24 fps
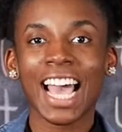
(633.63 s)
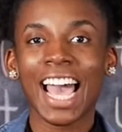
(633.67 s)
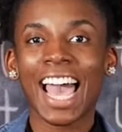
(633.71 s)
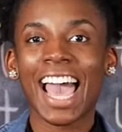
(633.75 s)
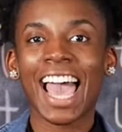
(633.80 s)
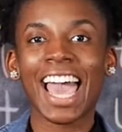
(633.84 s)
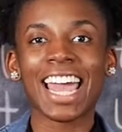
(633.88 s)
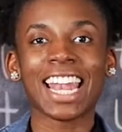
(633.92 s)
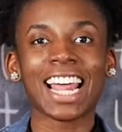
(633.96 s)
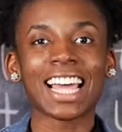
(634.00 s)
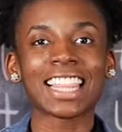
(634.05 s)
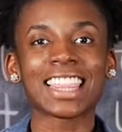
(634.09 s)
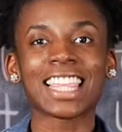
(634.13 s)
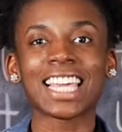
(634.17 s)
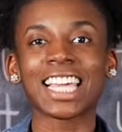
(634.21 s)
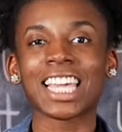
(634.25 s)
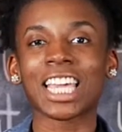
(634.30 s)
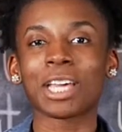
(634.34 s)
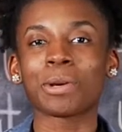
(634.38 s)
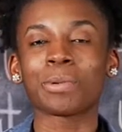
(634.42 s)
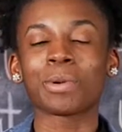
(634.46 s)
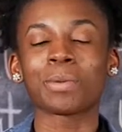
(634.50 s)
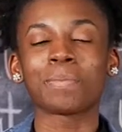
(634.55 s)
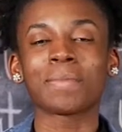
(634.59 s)
and I think
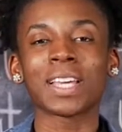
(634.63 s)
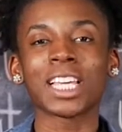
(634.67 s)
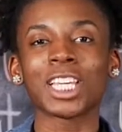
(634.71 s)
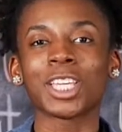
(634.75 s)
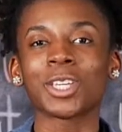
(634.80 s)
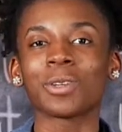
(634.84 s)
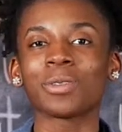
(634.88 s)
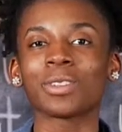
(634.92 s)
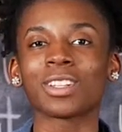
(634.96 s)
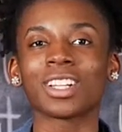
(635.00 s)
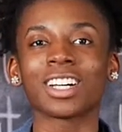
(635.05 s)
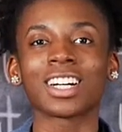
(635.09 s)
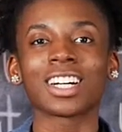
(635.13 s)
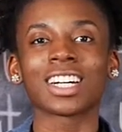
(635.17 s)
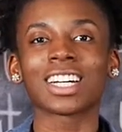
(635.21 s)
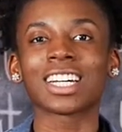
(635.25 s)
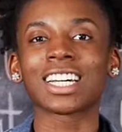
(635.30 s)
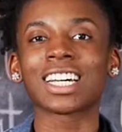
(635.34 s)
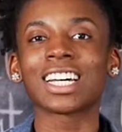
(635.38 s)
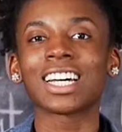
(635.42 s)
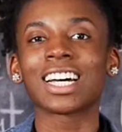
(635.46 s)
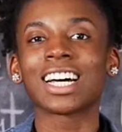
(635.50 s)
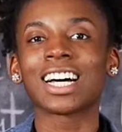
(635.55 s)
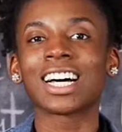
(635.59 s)
it would make you look
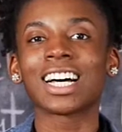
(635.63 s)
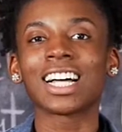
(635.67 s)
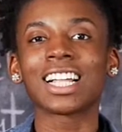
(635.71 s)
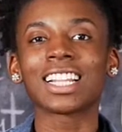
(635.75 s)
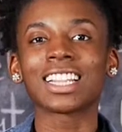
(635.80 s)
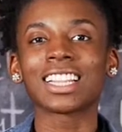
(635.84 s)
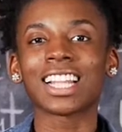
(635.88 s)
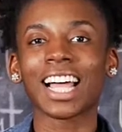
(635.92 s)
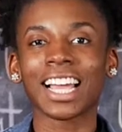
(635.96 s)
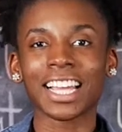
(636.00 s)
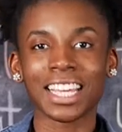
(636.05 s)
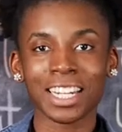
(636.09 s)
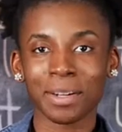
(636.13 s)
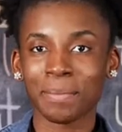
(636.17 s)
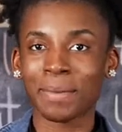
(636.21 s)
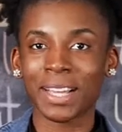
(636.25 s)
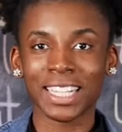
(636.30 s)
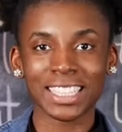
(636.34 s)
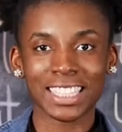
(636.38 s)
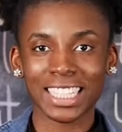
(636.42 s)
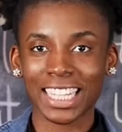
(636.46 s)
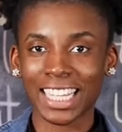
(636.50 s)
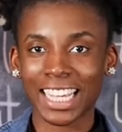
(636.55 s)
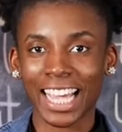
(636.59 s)
like an
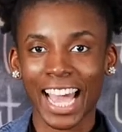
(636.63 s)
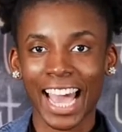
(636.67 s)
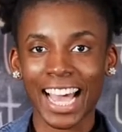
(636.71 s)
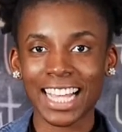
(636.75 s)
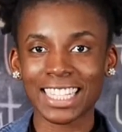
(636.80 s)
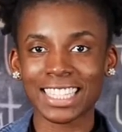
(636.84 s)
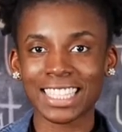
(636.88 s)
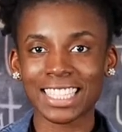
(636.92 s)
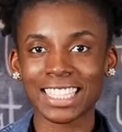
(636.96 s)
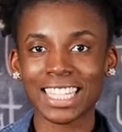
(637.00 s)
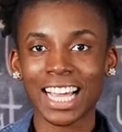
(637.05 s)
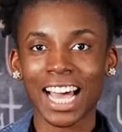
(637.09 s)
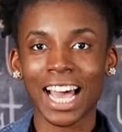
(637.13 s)
amazing guest.